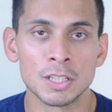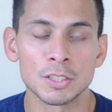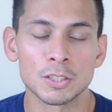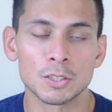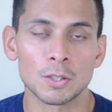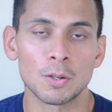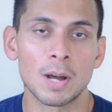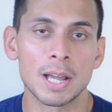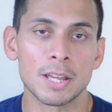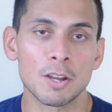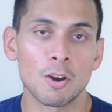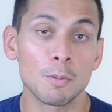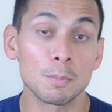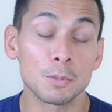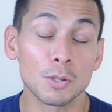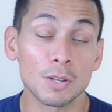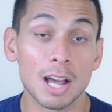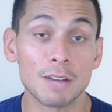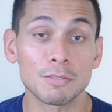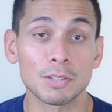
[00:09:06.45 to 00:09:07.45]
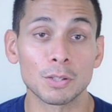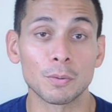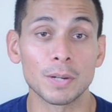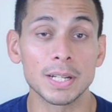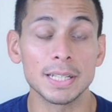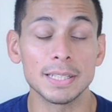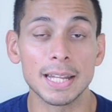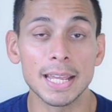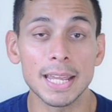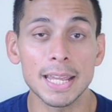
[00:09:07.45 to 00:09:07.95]
So I hope you have a
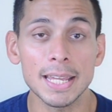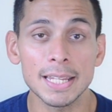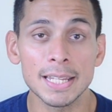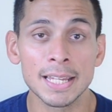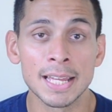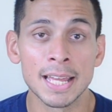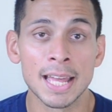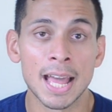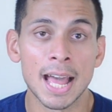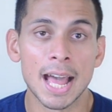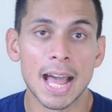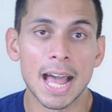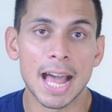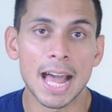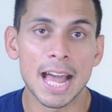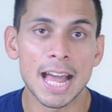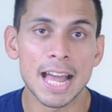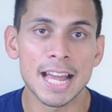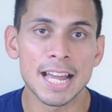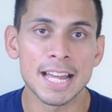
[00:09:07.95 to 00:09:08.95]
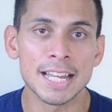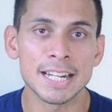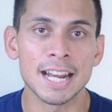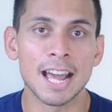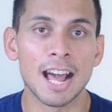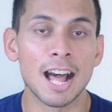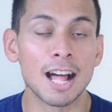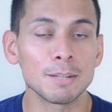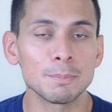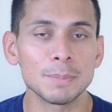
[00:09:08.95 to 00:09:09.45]
great day. And
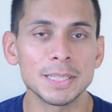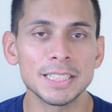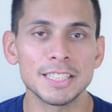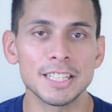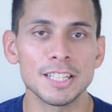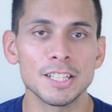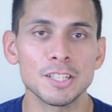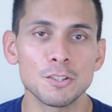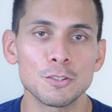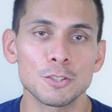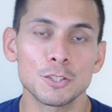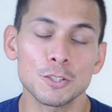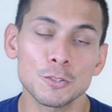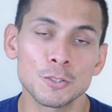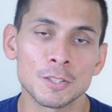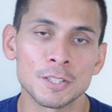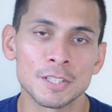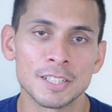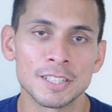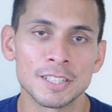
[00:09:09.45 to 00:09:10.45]
I'll be seeing you soon.